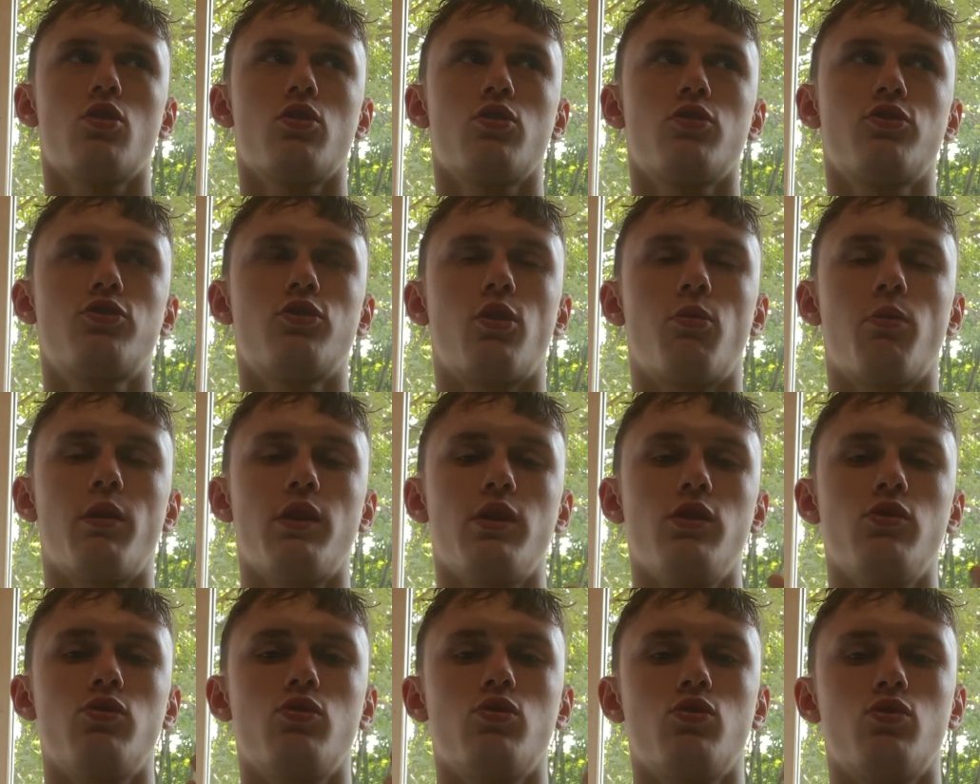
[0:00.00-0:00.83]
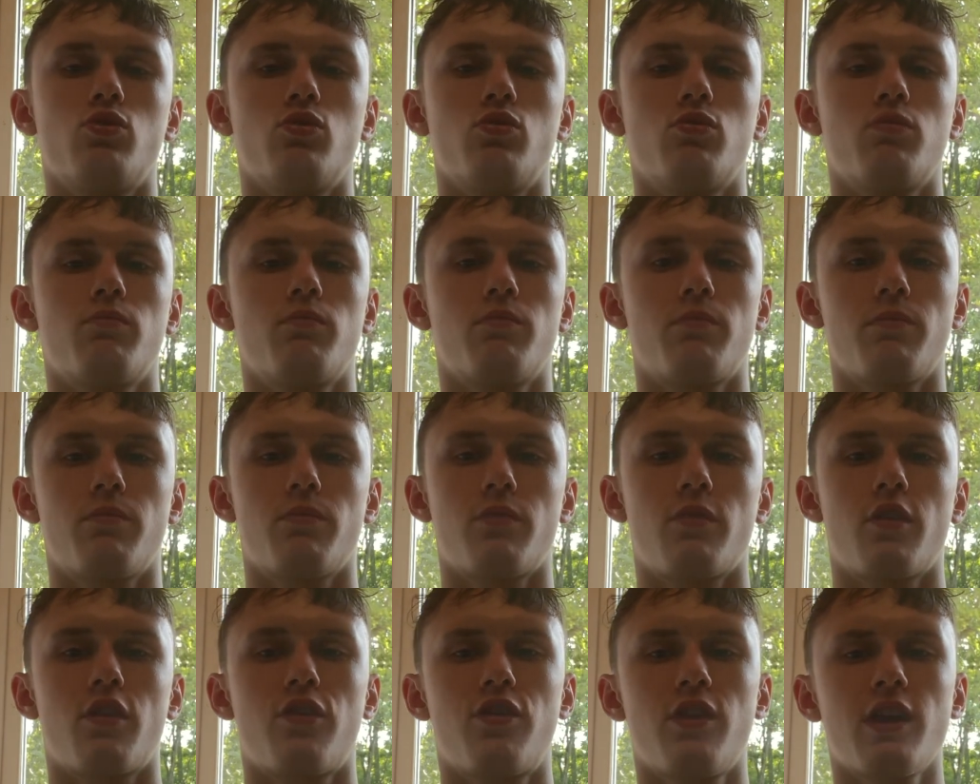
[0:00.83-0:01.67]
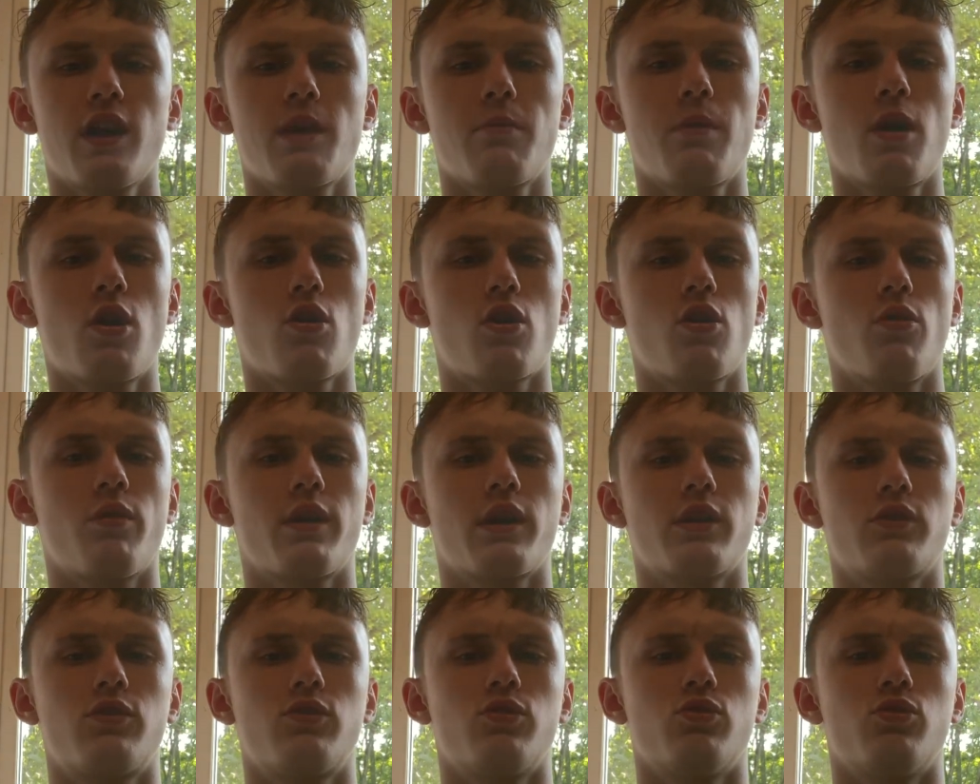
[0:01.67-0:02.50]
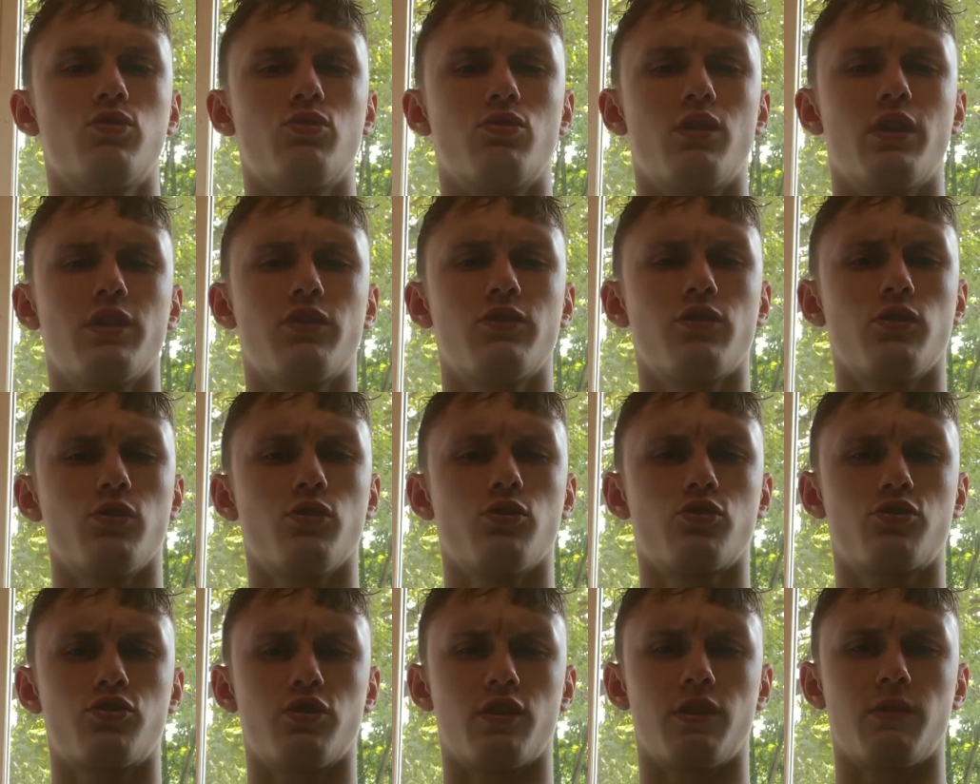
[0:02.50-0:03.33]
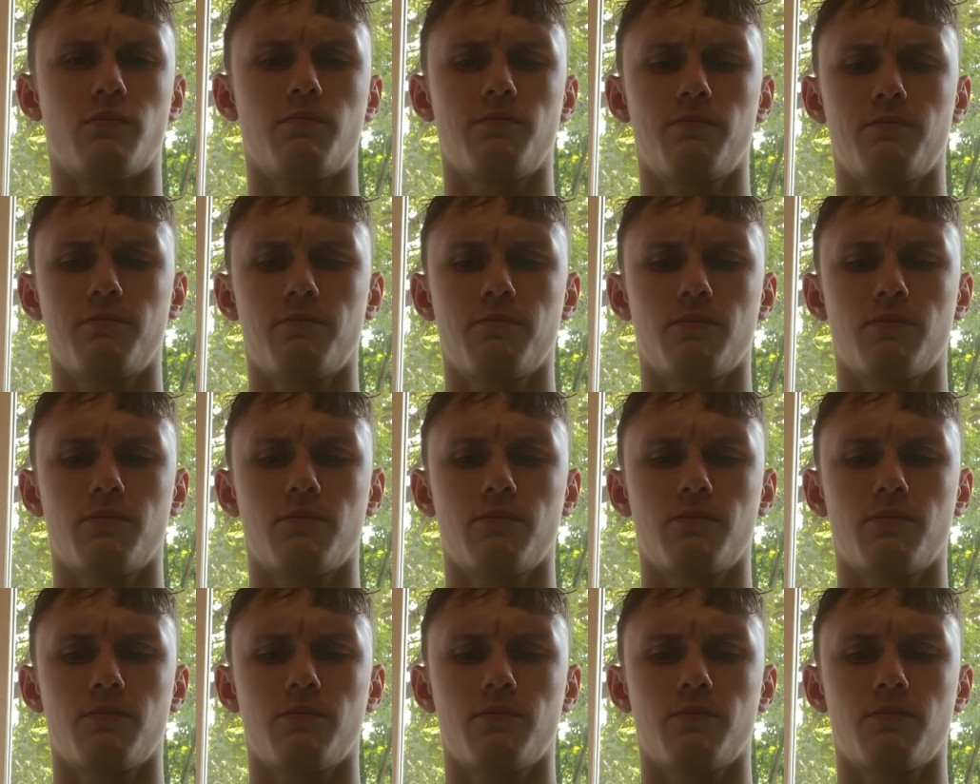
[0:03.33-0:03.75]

So when you think about going into a solution,